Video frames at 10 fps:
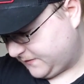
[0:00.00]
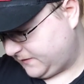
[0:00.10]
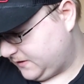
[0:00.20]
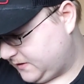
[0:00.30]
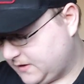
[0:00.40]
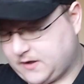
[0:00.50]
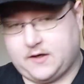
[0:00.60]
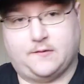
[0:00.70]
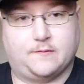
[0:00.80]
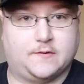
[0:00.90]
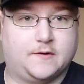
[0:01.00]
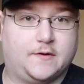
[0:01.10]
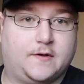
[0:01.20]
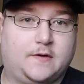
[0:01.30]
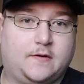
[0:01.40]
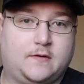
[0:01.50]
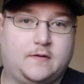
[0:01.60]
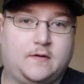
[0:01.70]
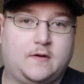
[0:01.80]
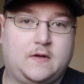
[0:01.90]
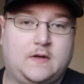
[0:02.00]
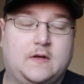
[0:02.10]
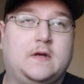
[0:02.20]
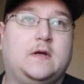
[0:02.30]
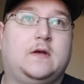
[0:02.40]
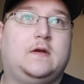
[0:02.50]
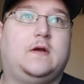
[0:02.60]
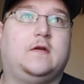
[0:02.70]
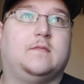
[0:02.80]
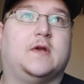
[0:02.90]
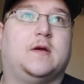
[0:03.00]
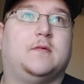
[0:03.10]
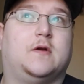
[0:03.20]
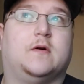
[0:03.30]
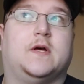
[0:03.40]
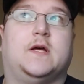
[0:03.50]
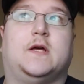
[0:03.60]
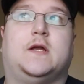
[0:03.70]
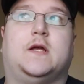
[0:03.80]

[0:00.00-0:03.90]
I figured I would take some time to go ahead